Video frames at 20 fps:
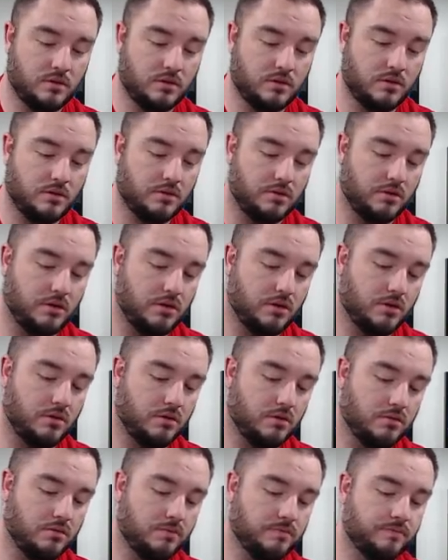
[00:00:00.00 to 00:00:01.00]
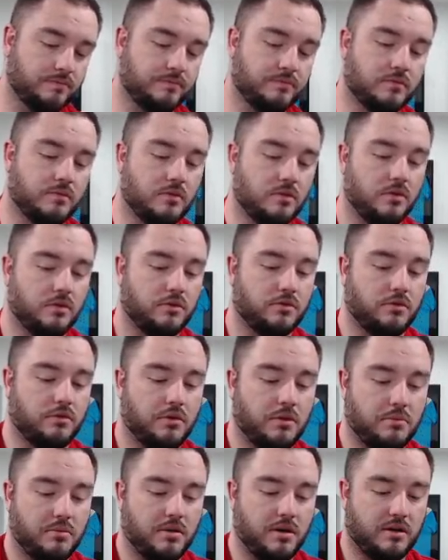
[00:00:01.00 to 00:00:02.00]
There you go. I'll throw
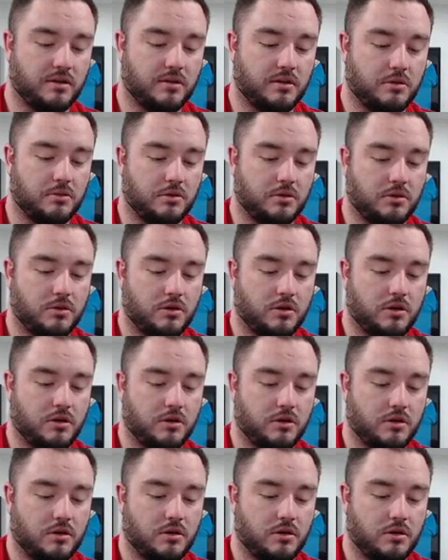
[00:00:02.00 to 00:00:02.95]
him back there with Claude.